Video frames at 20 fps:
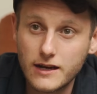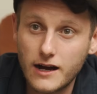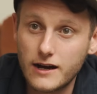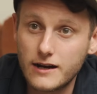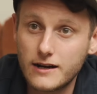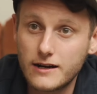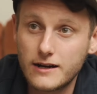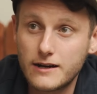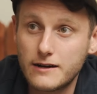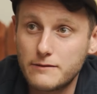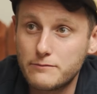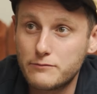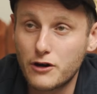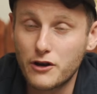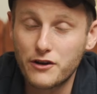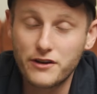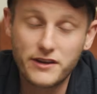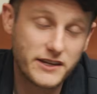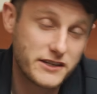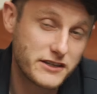But
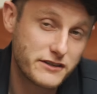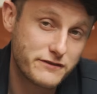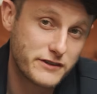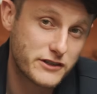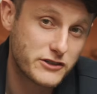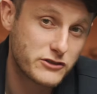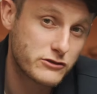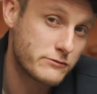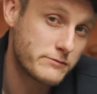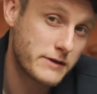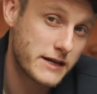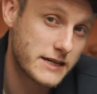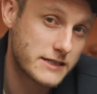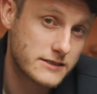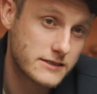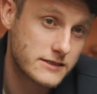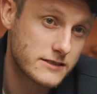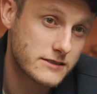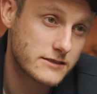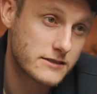on an individual
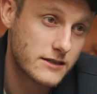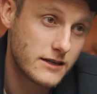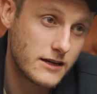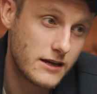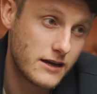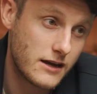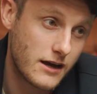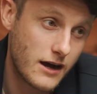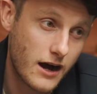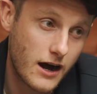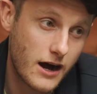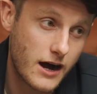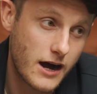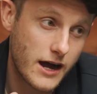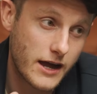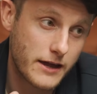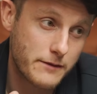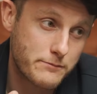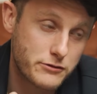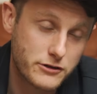basis,
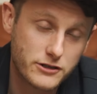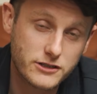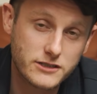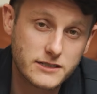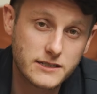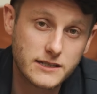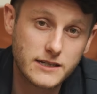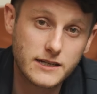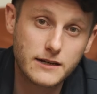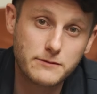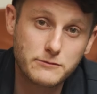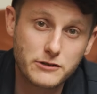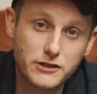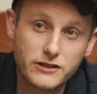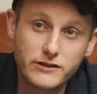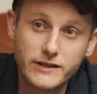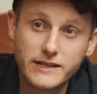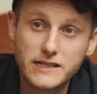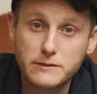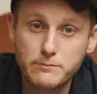I personally am
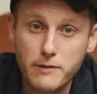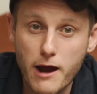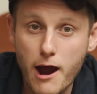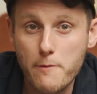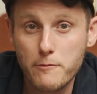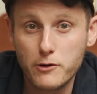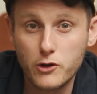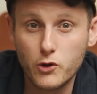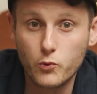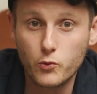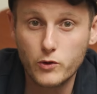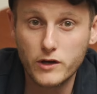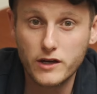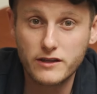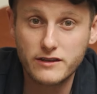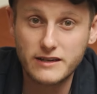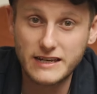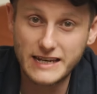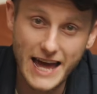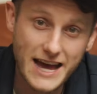gonna experiment
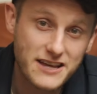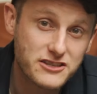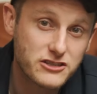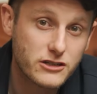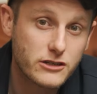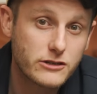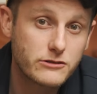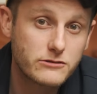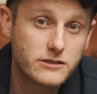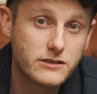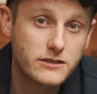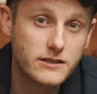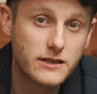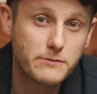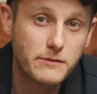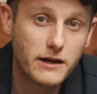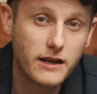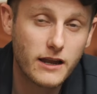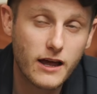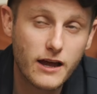with less gluten
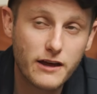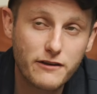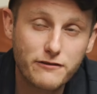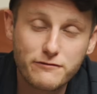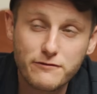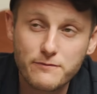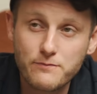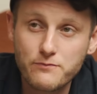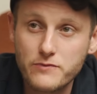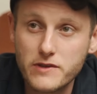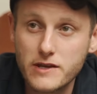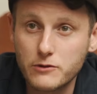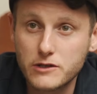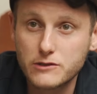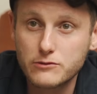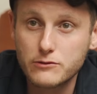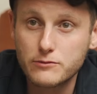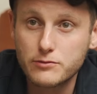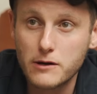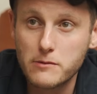in my life,
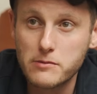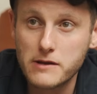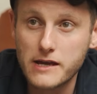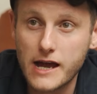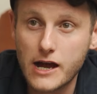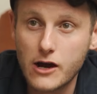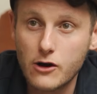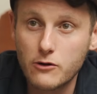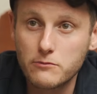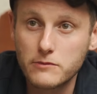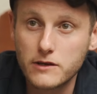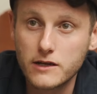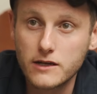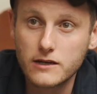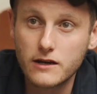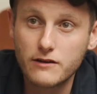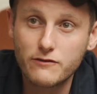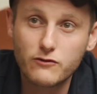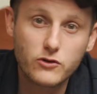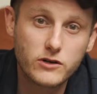which will probably help
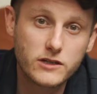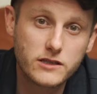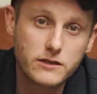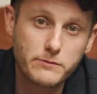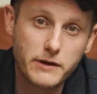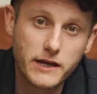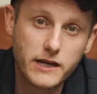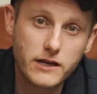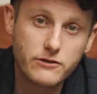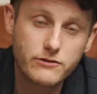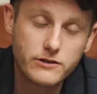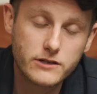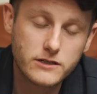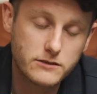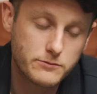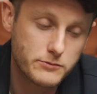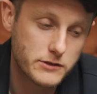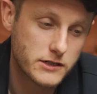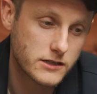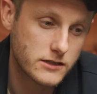me avoid the
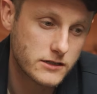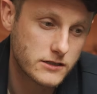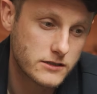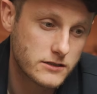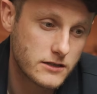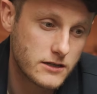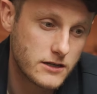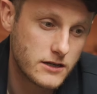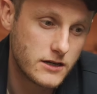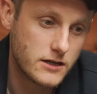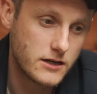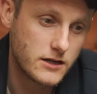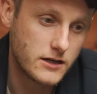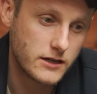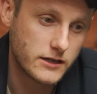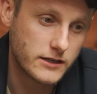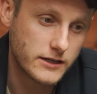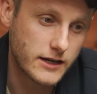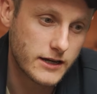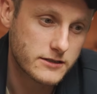bakeries because
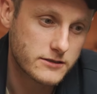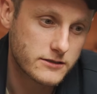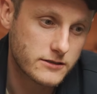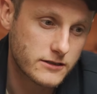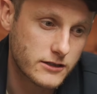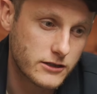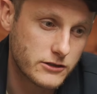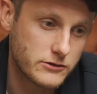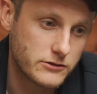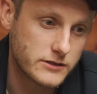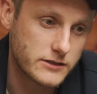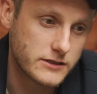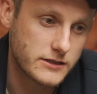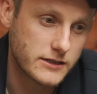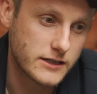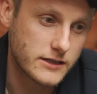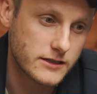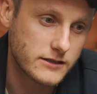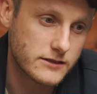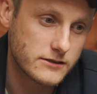yes,
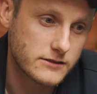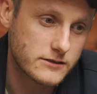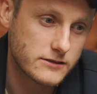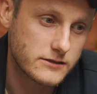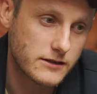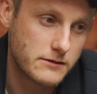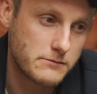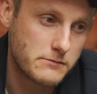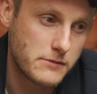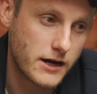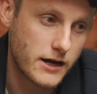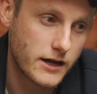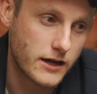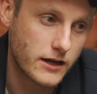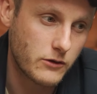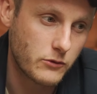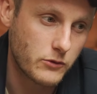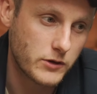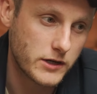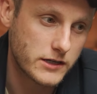gluten is my
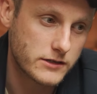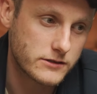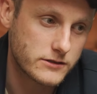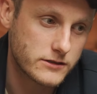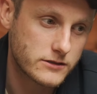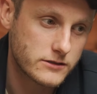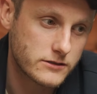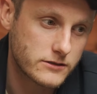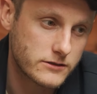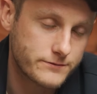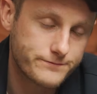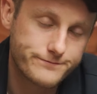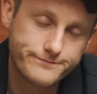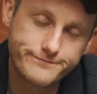weakness.